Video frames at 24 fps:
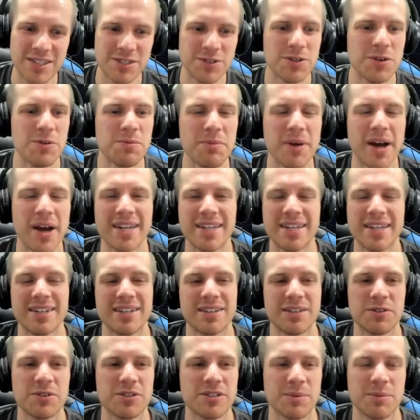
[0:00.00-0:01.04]
So you might need to
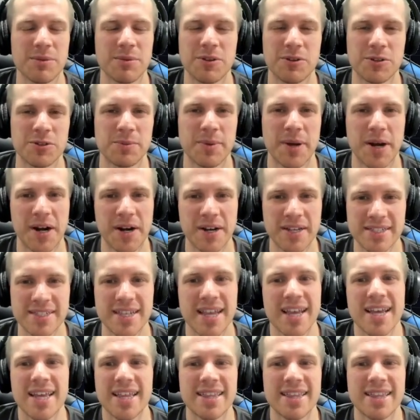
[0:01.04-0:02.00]
use some of those berries.